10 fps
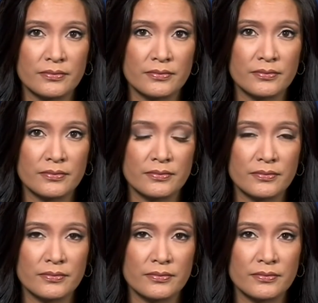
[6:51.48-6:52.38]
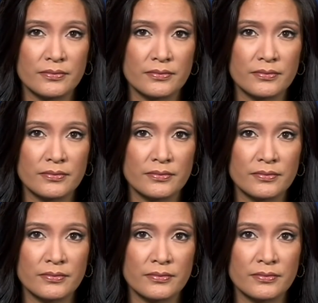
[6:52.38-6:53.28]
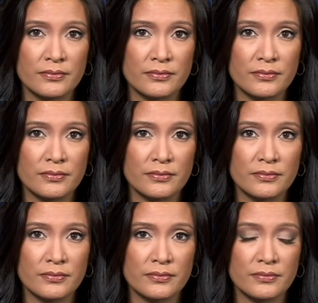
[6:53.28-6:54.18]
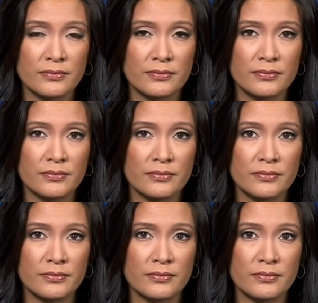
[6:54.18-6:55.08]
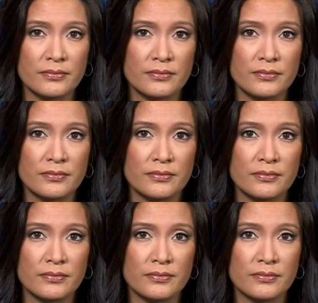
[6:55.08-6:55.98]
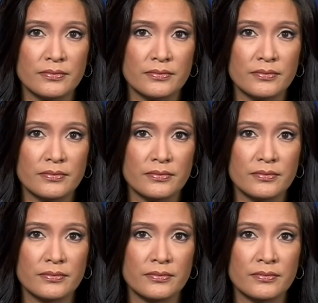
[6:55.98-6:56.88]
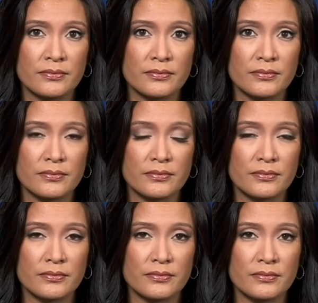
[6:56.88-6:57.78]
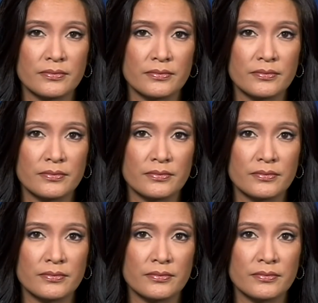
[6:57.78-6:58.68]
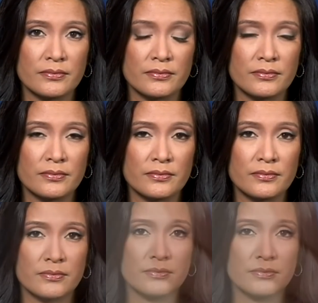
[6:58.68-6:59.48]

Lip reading: [no speech]